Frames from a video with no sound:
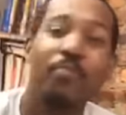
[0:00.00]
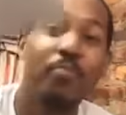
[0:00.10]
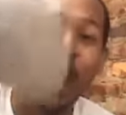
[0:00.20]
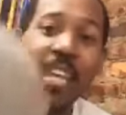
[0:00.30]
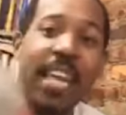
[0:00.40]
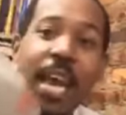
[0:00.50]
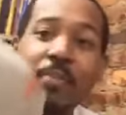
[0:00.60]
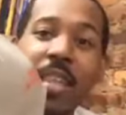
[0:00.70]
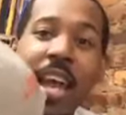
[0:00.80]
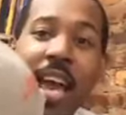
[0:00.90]
My
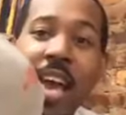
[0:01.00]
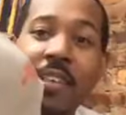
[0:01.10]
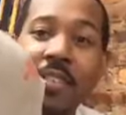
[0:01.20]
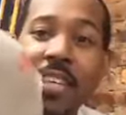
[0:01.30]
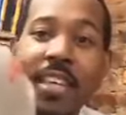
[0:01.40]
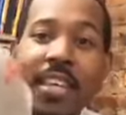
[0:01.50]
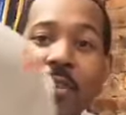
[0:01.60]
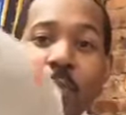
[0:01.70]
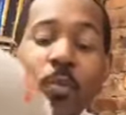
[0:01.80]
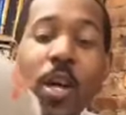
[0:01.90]
cap that I have,
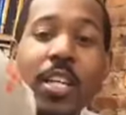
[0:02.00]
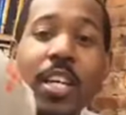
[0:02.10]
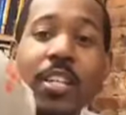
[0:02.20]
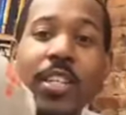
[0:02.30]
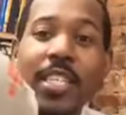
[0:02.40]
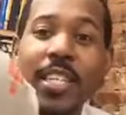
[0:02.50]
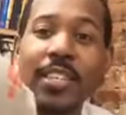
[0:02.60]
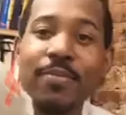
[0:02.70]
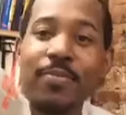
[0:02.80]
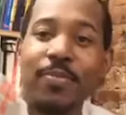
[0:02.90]
what color is it?